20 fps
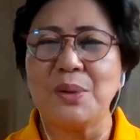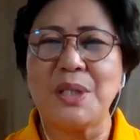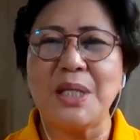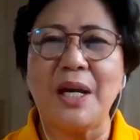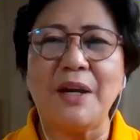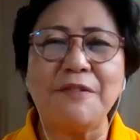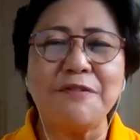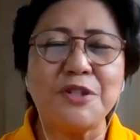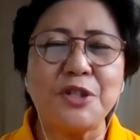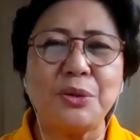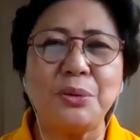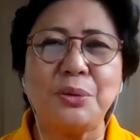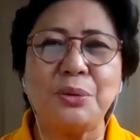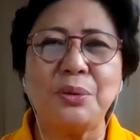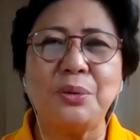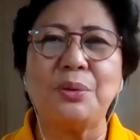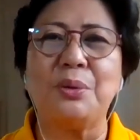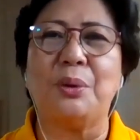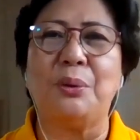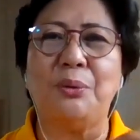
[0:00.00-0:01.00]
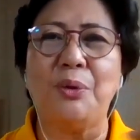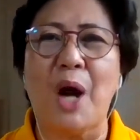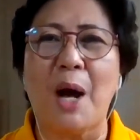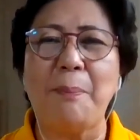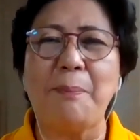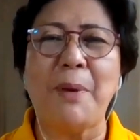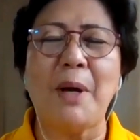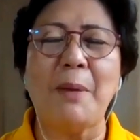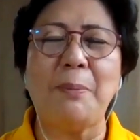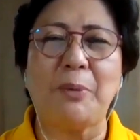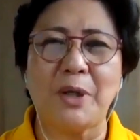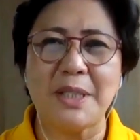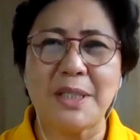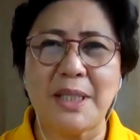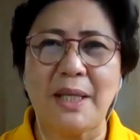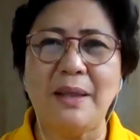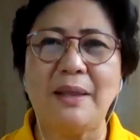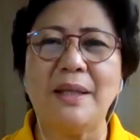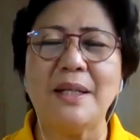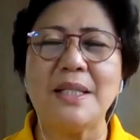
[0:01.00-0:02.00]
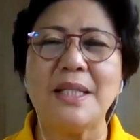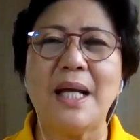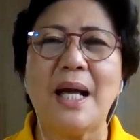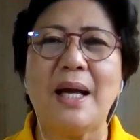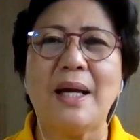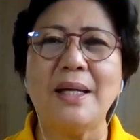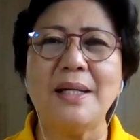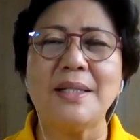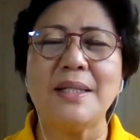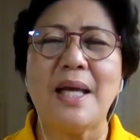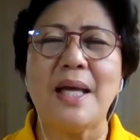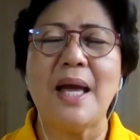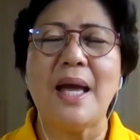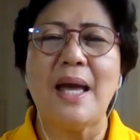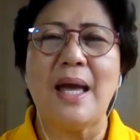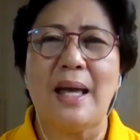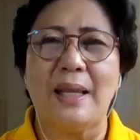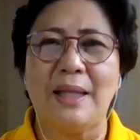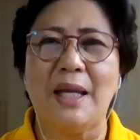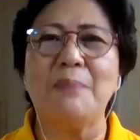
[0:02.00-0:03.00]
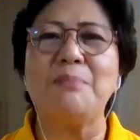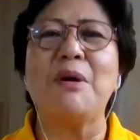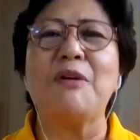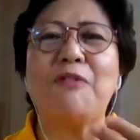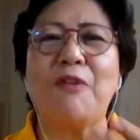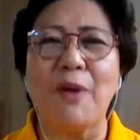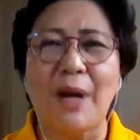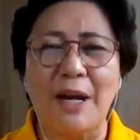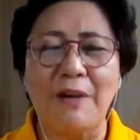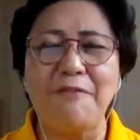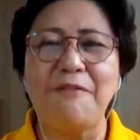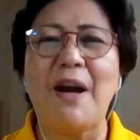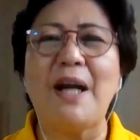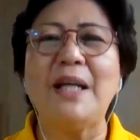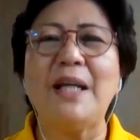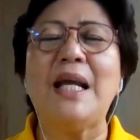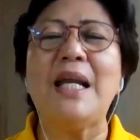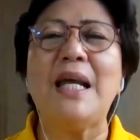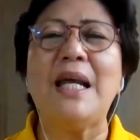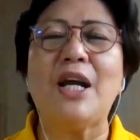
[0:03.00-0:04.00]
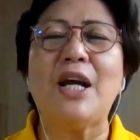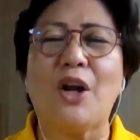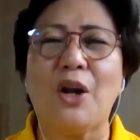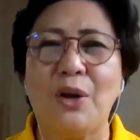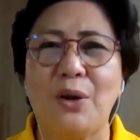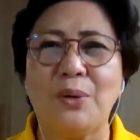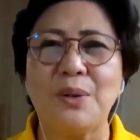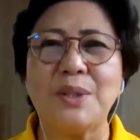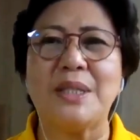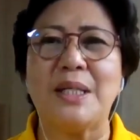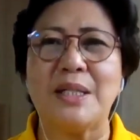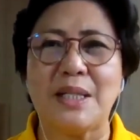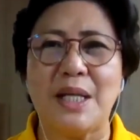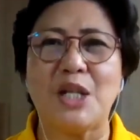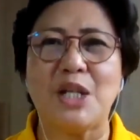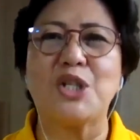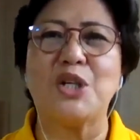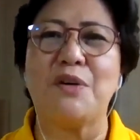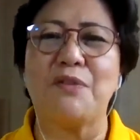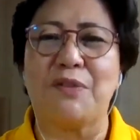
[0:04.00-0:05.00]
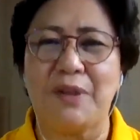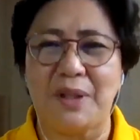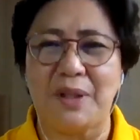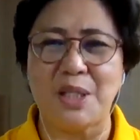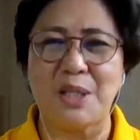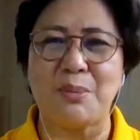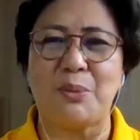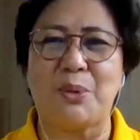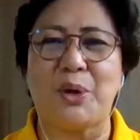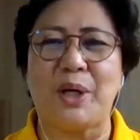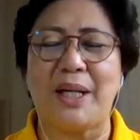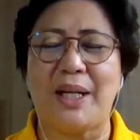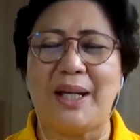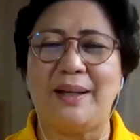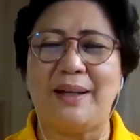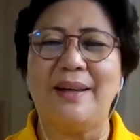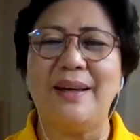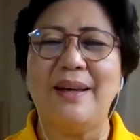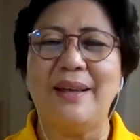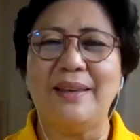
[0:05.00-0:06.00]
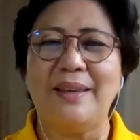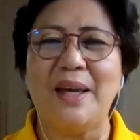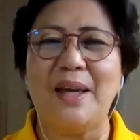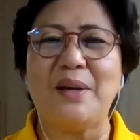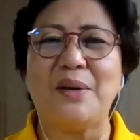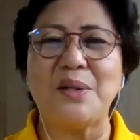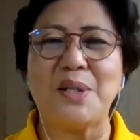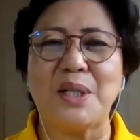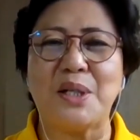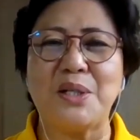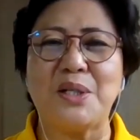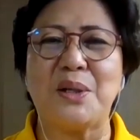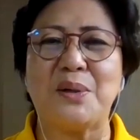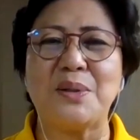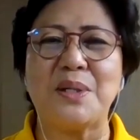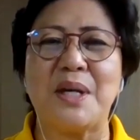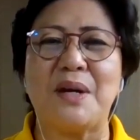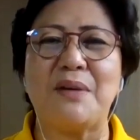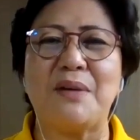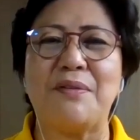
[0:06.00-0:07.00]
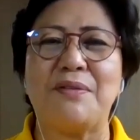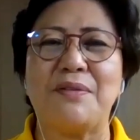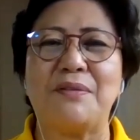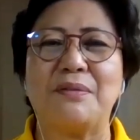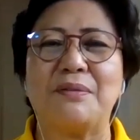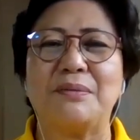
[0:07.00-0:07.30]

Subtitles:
Joseph, to wrap up or synthesize, and then before I finally close the session for this morning. Thank you, Sir Joseph.